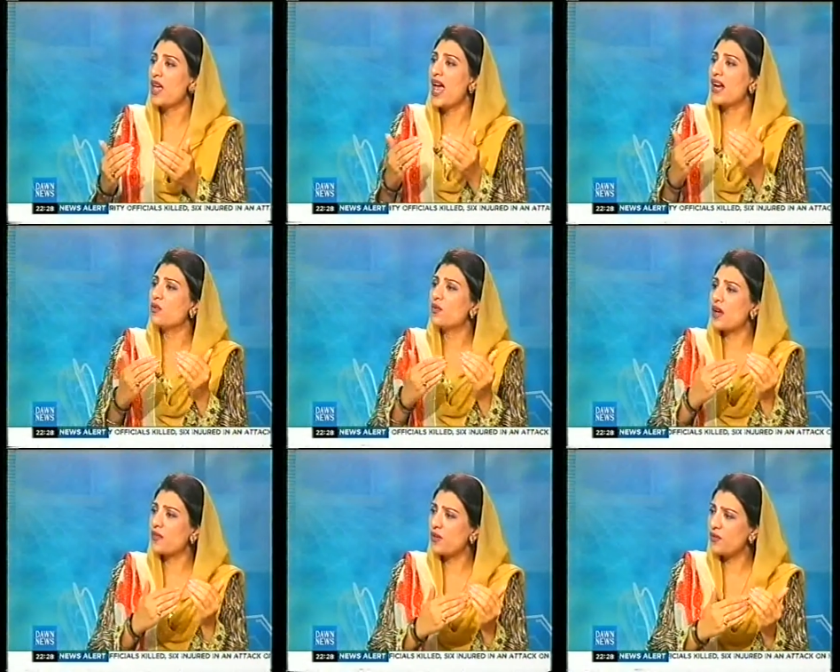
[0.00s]
And
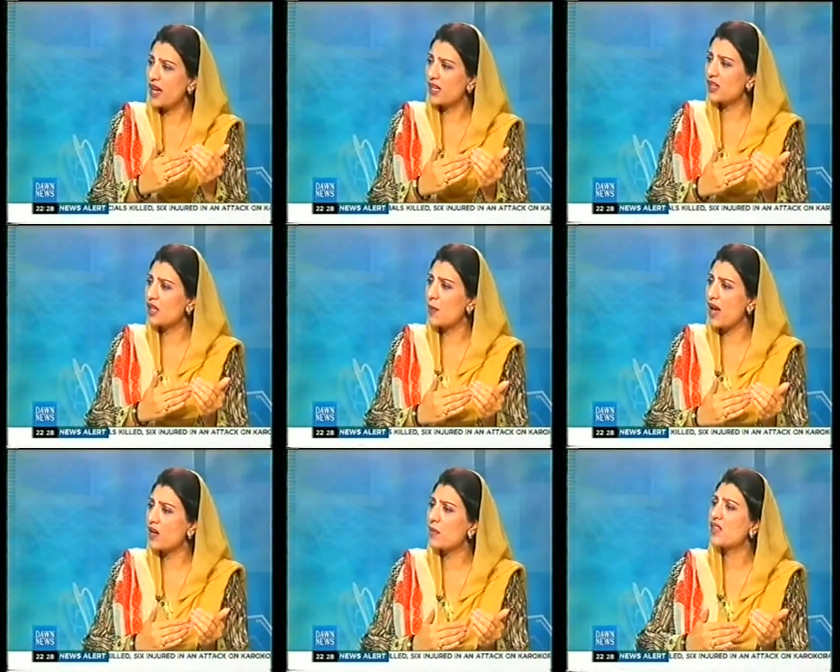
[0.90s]
if we are in the
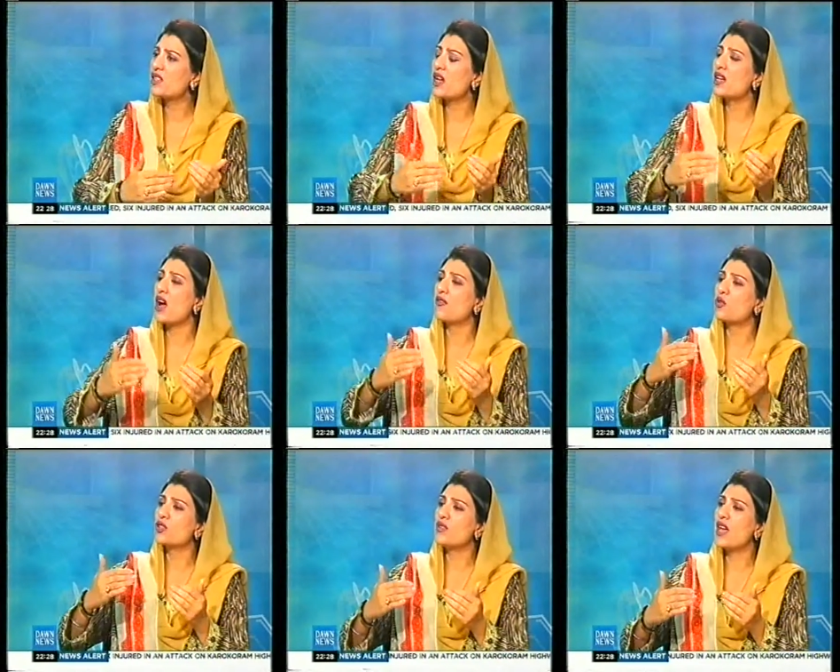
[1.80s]
parliament, and of
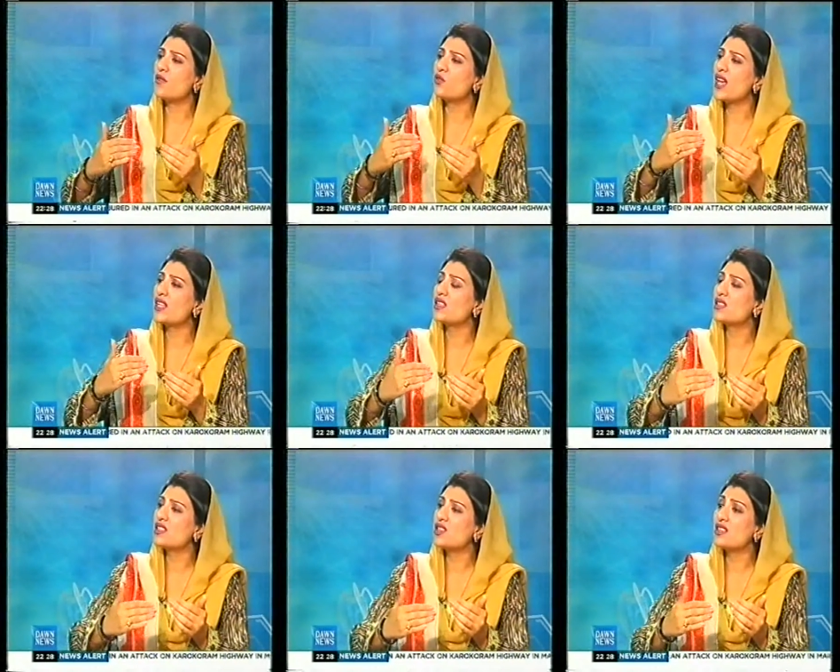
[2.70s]
course we have to take the
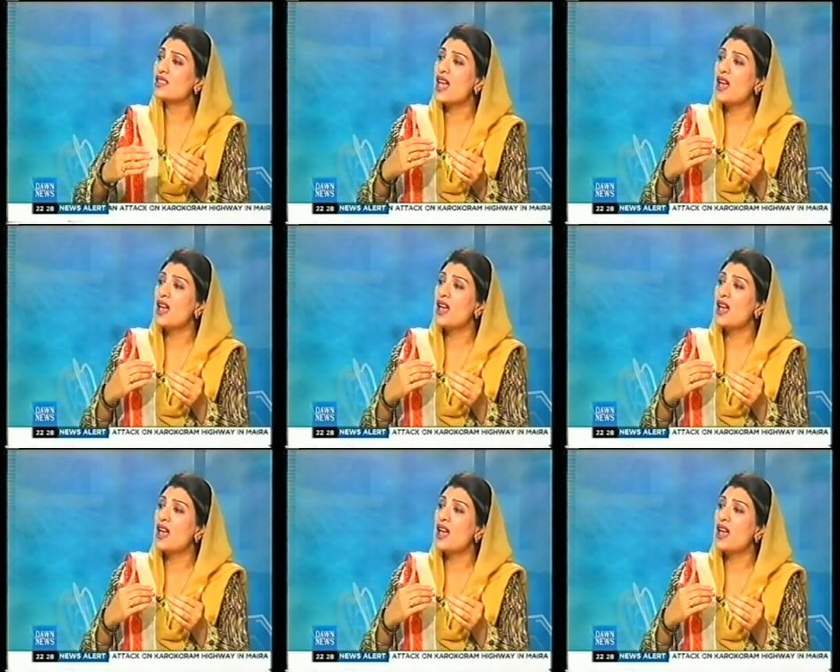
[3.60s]
decisions,